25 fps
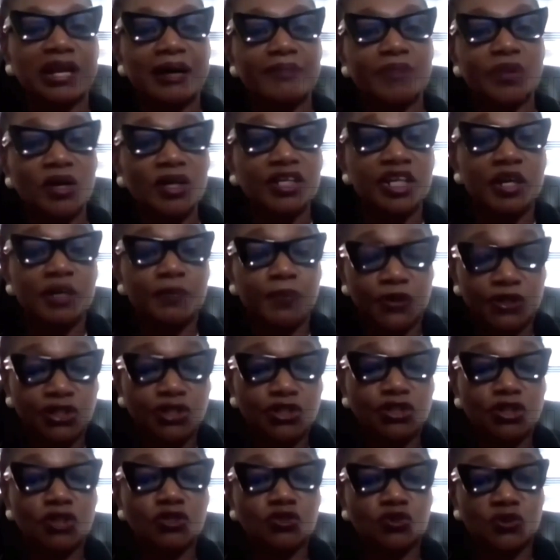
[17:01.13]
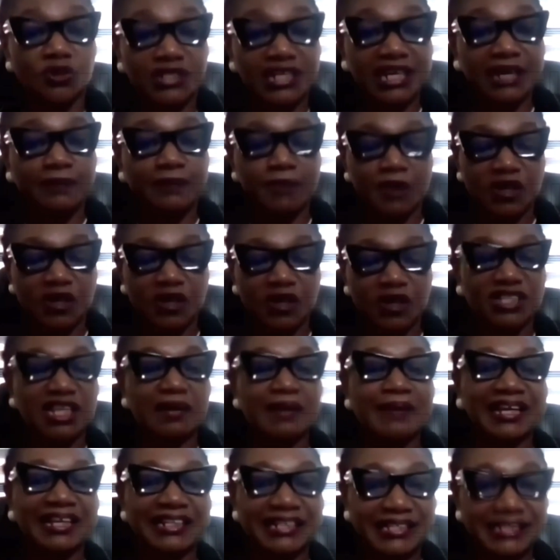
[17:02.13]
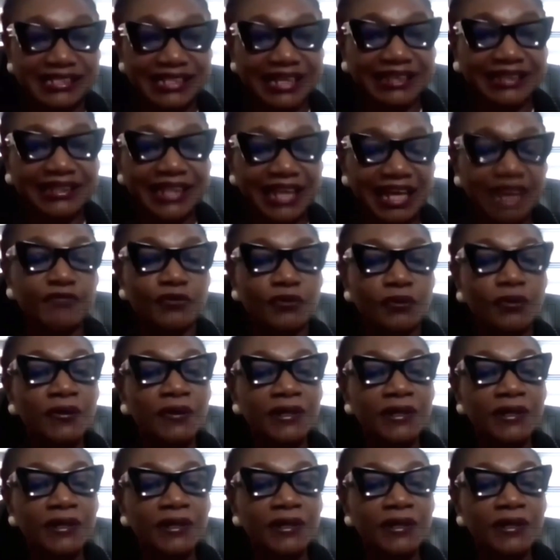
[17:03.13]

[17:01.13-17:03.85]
I'm not in a position to take, because I'm at the state level.